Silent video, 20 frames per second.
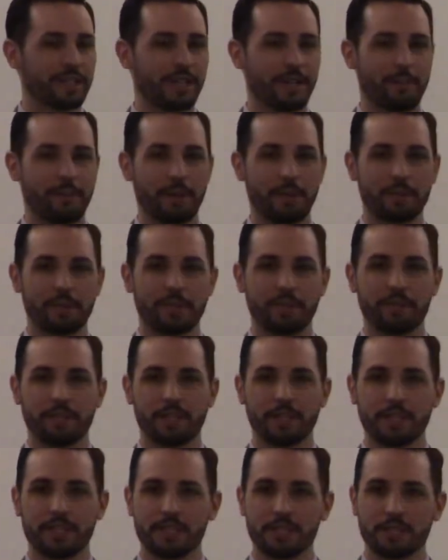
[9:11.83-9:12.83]
and I'm, I'm
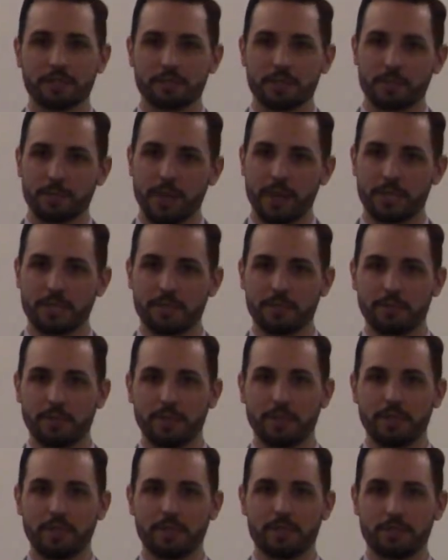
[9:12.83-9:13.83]
given a list of
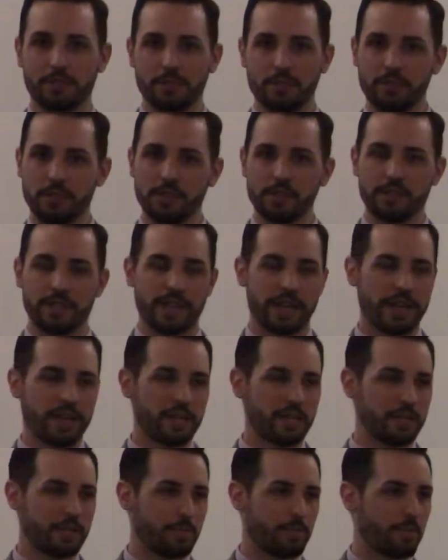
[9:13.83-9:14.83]
responsibilities and duties that
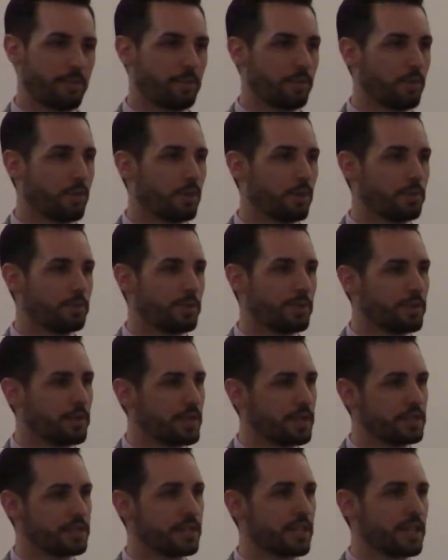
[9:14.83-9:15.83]
I need to perform and
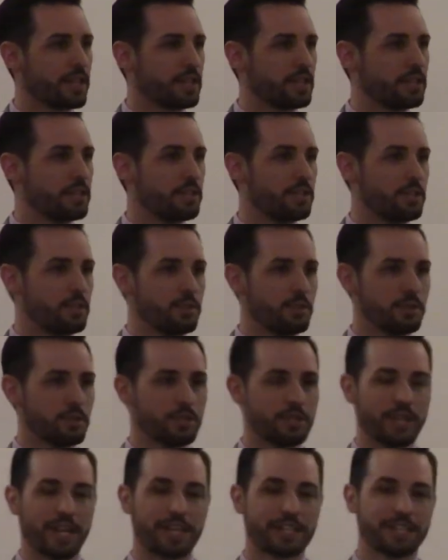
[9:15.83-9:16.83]
things that I need to do
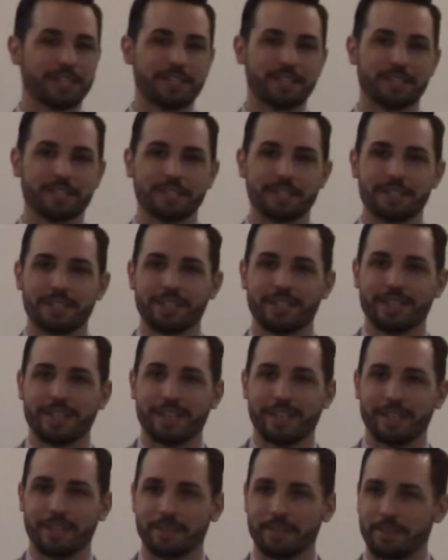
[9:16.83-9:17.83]
and checklists.
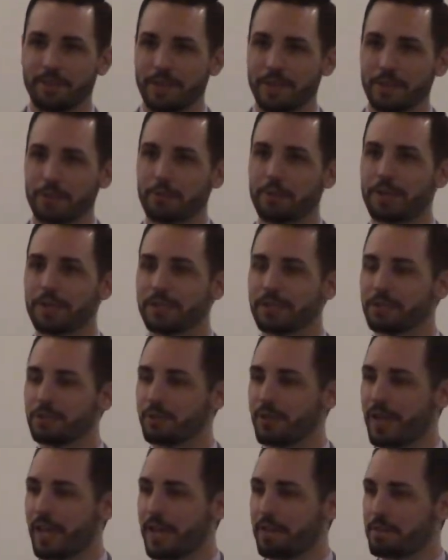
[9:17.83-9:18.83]
And very rarely
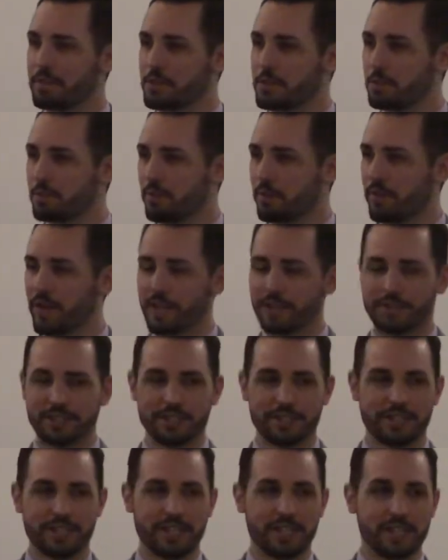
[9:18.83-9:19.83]
do I have a
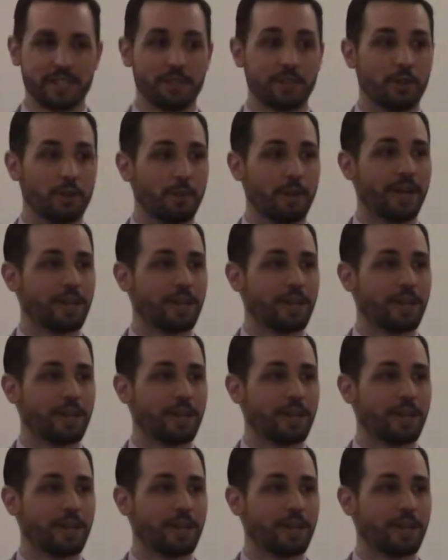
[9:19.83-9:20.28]
supervisor that says, and oh,